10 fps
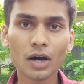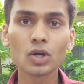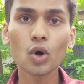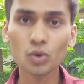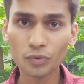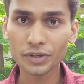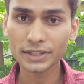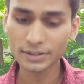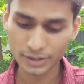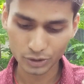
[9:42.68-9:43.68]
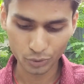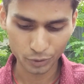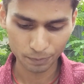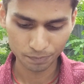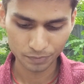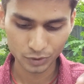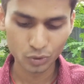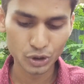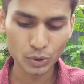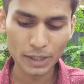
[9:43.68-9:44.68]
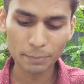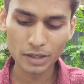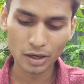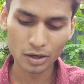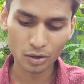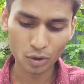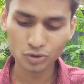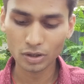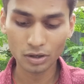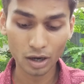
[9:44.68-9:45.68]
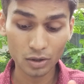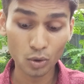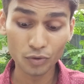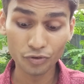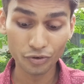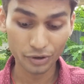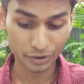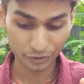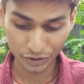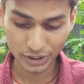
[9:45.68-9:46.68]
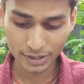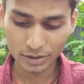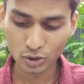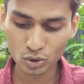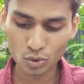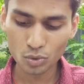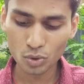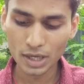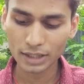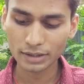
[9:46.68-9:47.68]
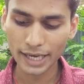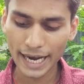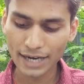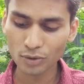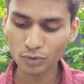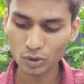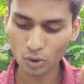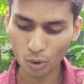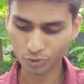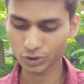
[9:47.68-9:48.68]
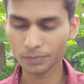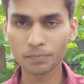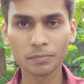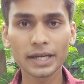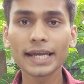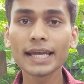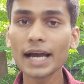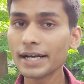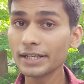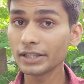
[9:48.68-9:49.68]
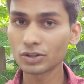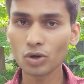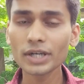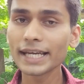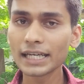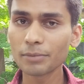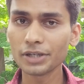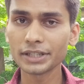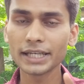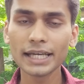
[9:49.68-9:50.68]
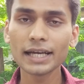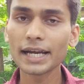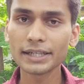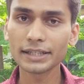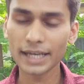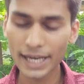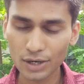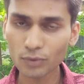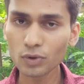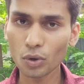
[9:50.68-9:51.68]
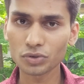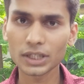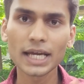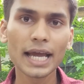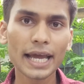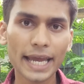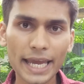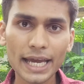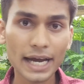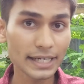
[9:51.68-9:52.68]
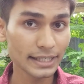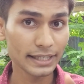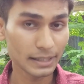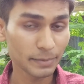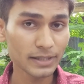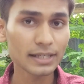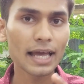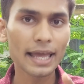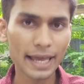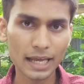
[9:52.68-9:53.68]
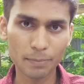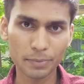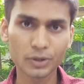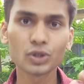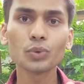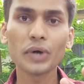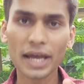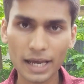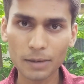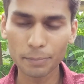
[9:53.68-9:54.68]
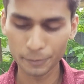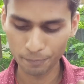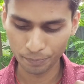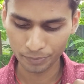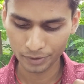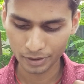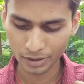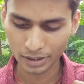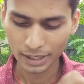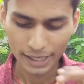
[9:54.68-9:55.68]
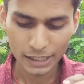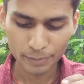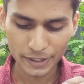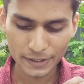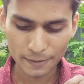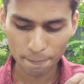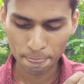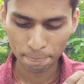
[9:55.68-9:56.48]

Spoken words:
a lot of riches is good. So you can build a lot of riches through the aid of laws. AID, not aidability. AID, aid of laws. AID, it means help, to help. It means